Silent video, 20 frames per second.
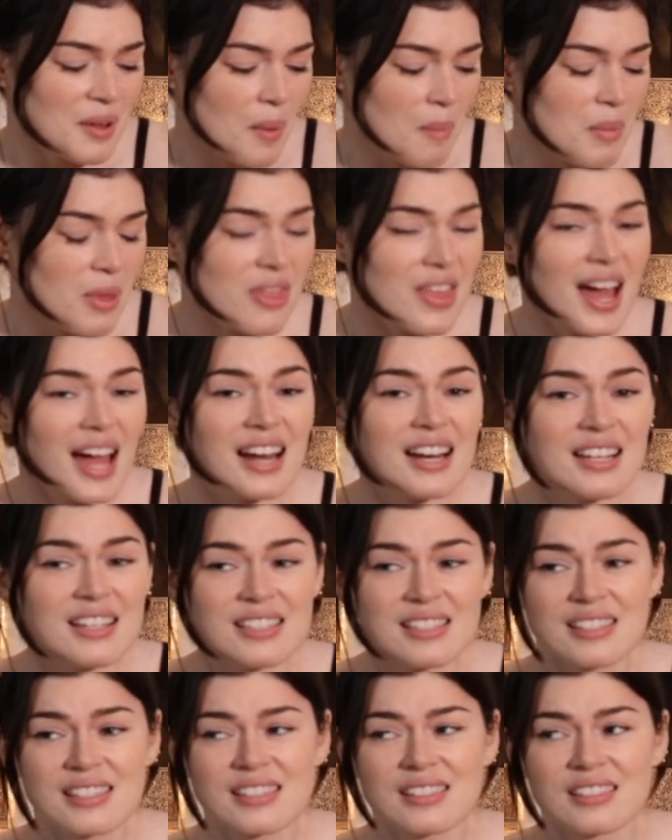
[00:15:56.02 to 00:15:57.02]
But that
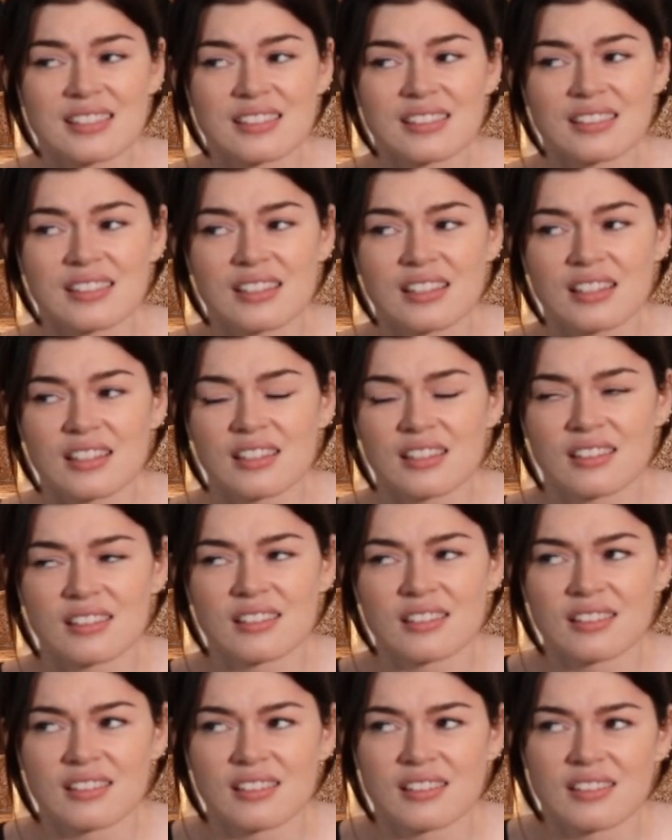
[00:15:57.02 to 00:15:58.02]
is,
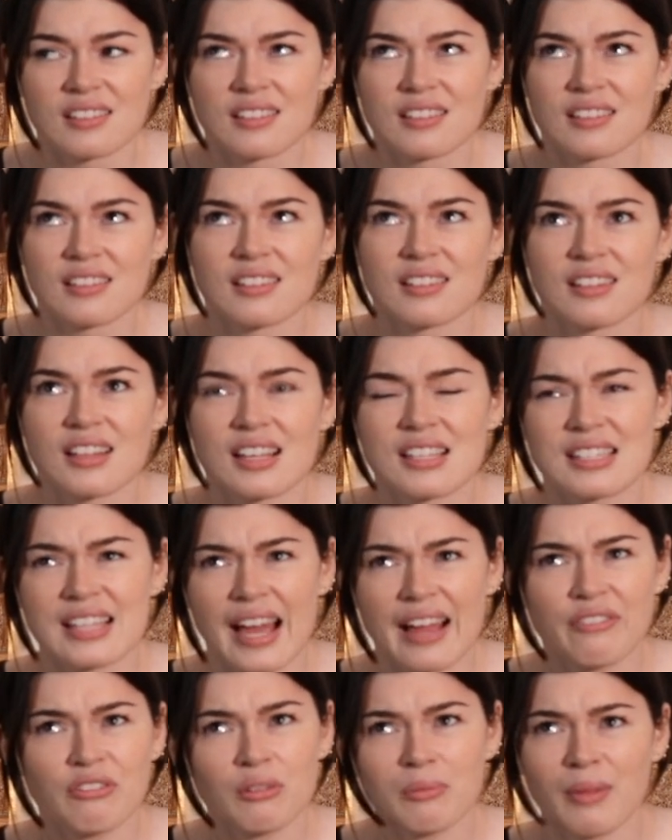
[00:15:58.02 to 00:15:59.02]

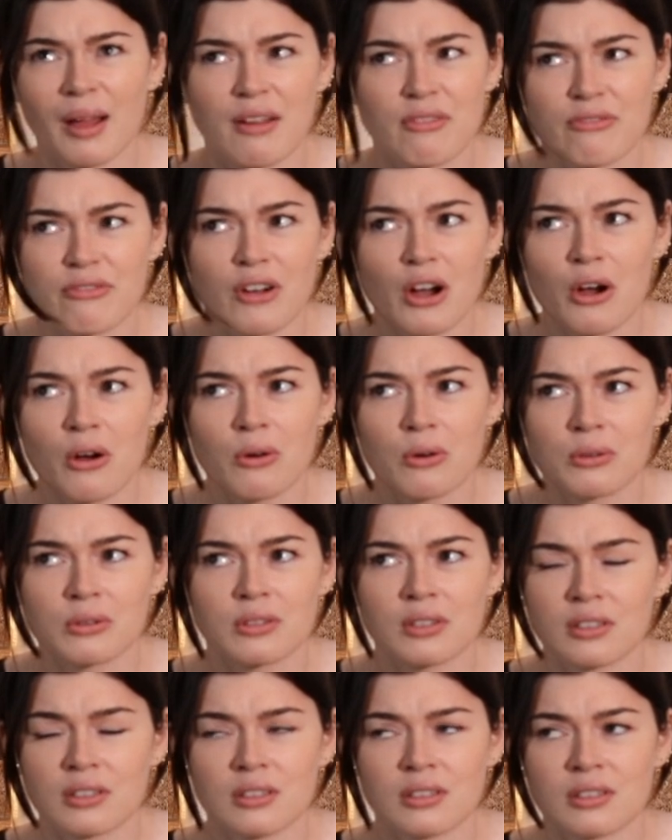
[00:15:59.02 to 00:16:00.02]
aside from my
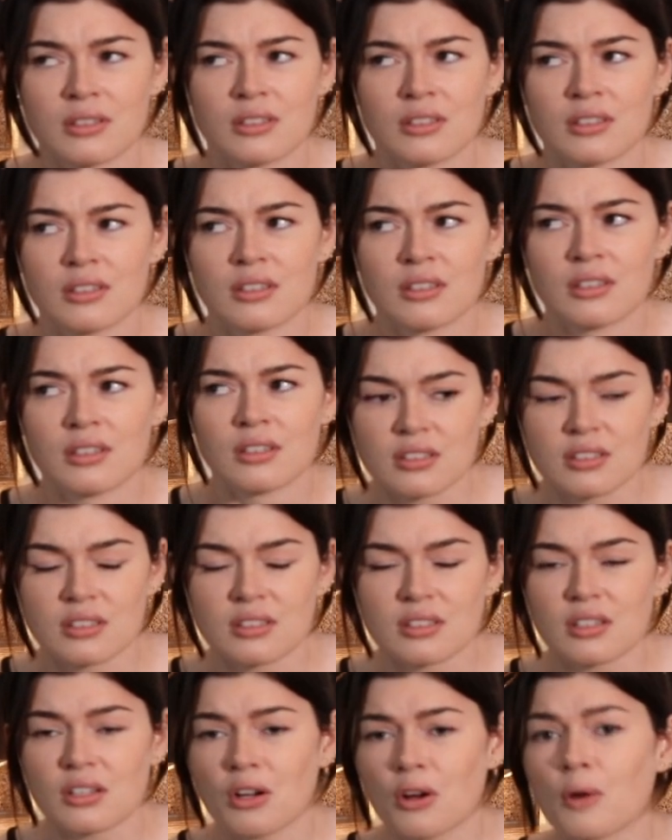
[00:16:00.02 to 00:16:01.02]
phone
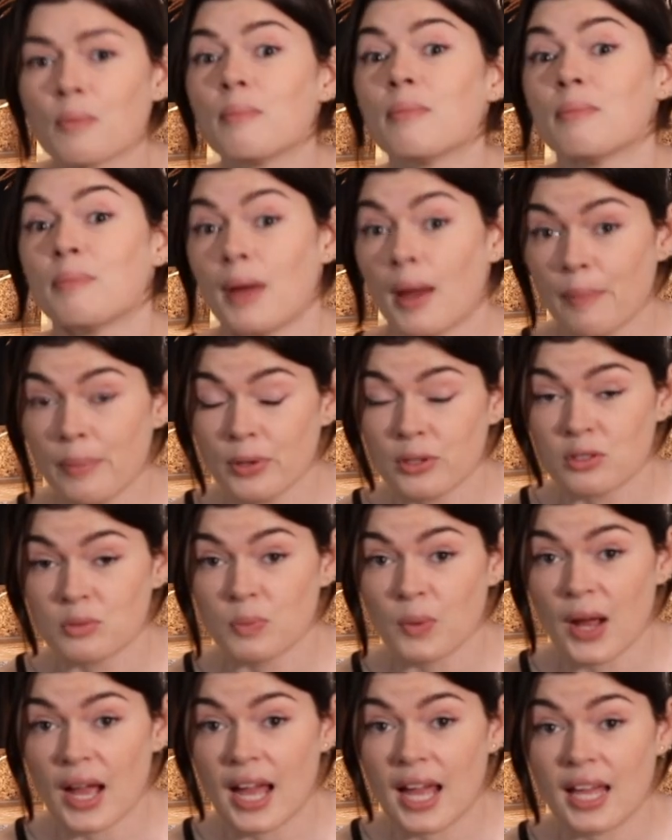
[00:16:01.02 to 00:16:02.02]
or pepper
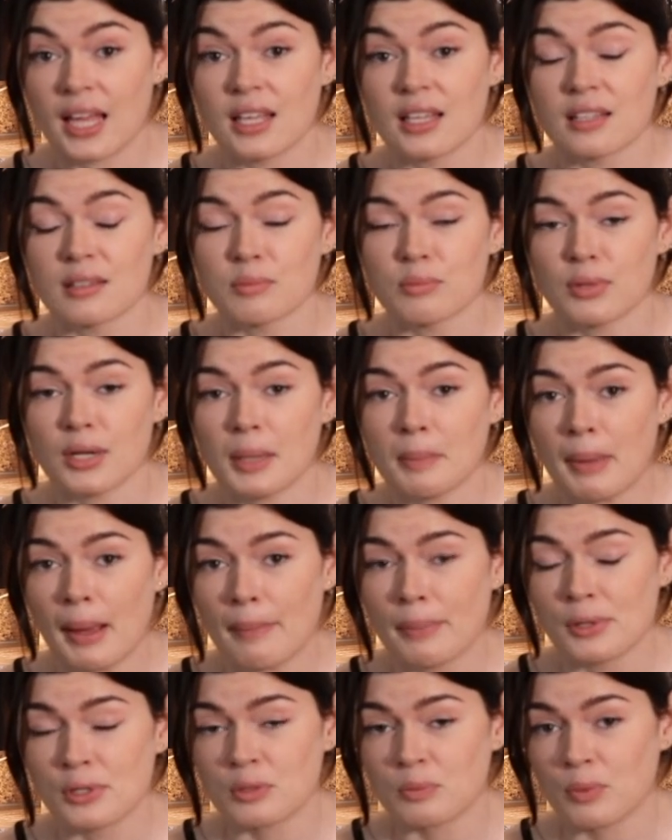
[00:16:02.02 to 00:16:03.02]
spray, bring
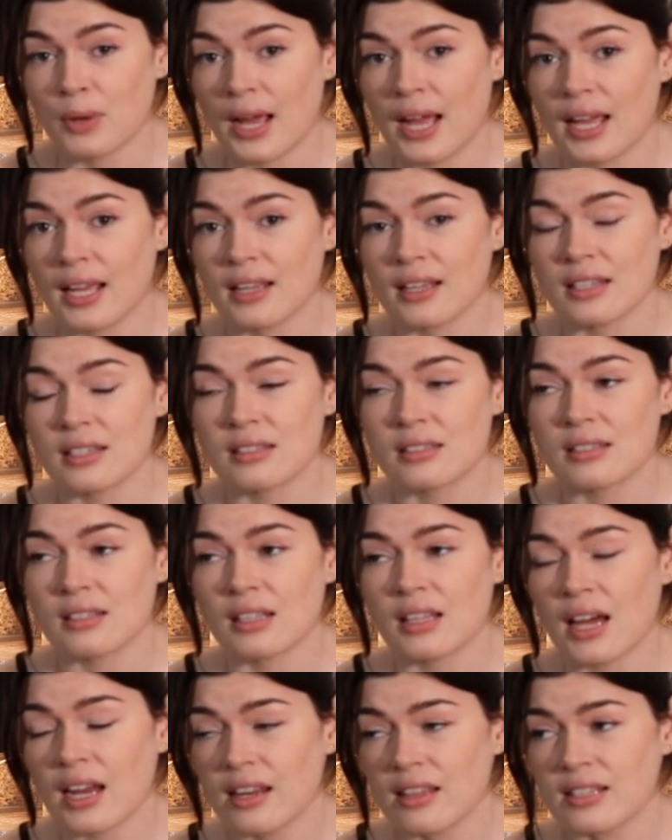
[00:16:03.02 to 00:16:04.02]
pepper spray, because a
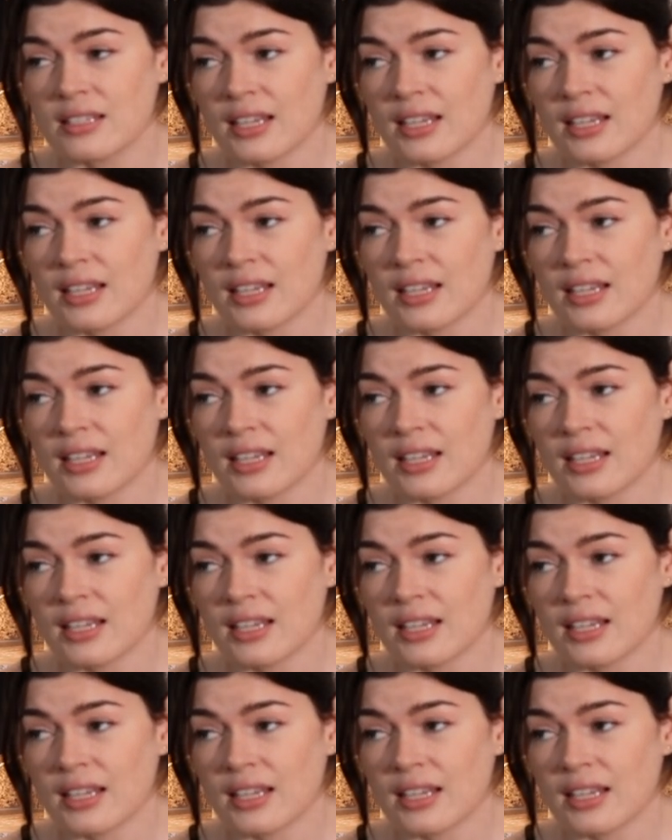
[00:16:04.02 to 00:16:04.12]
lot of the